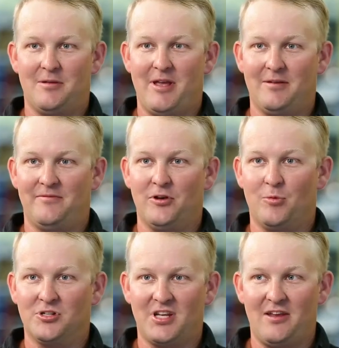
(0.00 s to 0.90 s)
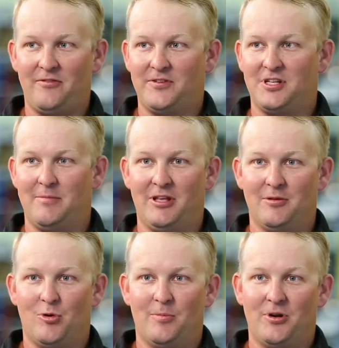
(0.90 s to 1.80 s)
going to make them feel more safe, it's going to make
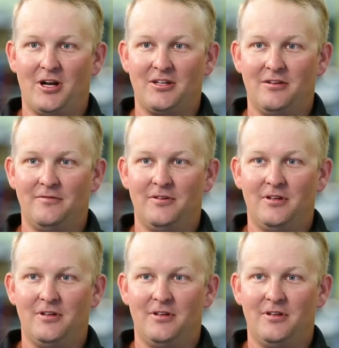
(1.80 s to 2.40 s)
them more productive,